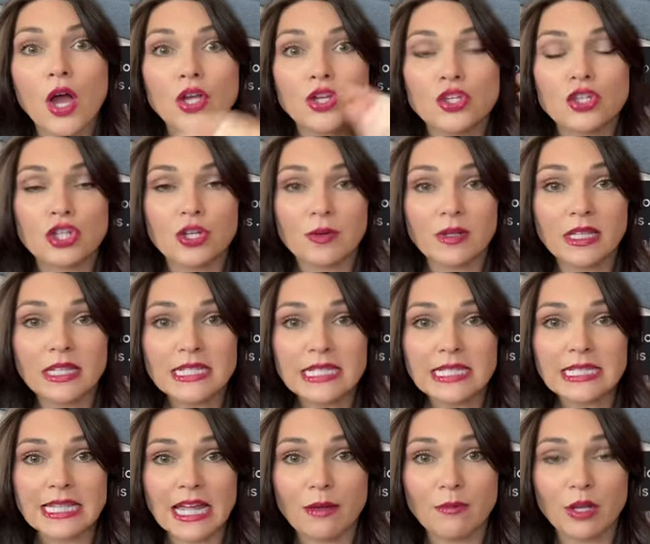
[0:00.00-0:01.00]
it. She released
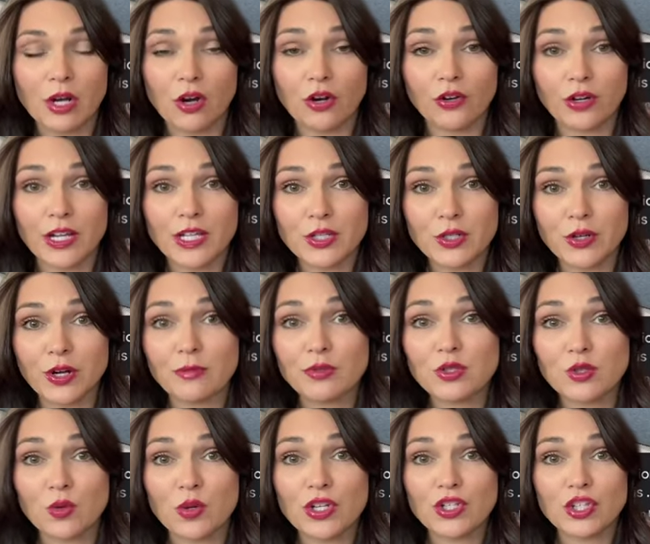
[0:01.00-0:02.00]
a statement on her Instagram
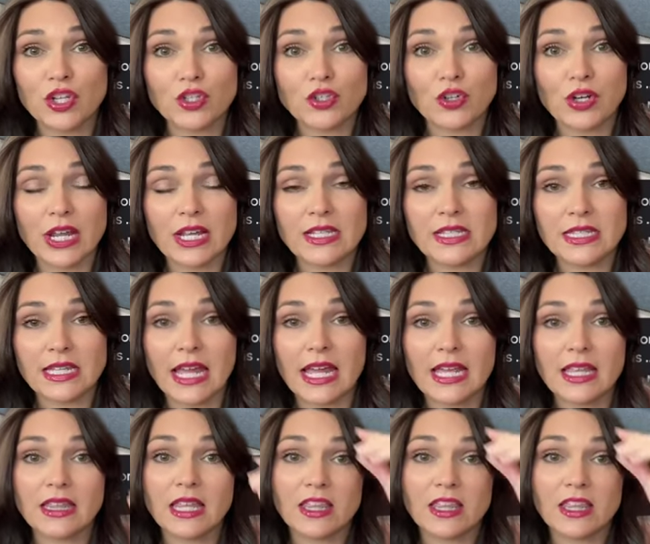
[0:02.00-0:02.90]
stories yesterday saying